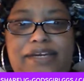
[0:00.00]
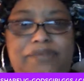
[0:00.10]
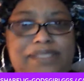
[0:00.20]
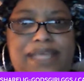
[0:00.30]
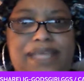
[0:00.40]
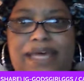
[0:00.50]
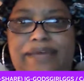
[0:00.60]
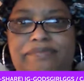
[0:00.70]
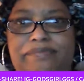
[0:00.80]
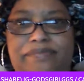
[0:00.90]
What's
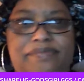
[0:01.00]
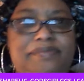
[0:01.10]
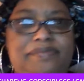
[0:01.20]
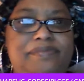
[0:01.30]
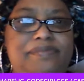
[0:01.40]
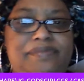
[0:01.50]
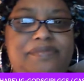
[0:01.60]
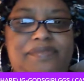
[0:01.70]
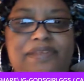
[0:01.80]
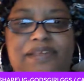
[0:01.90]
up?
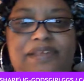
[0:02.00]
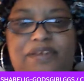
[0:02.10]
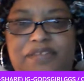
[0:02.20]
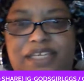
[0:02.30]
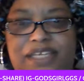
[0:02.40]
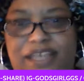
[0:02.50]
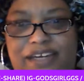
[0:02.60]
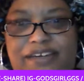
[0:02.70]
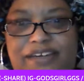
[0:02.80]
Who's in here?